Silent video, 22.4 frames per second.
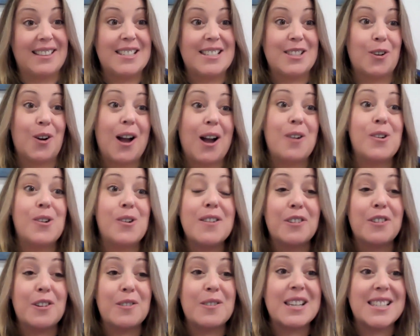So I went
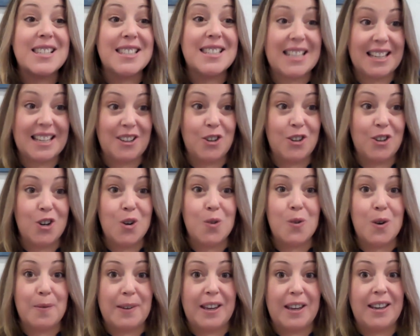from a single
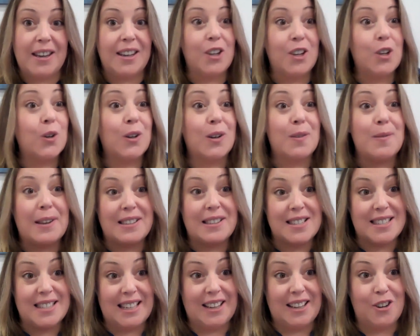woman who had been
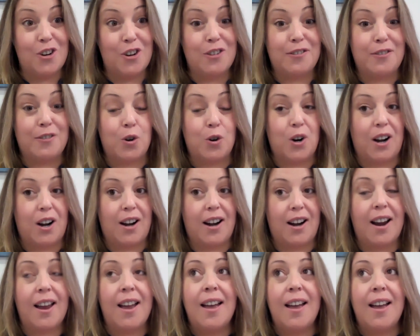single for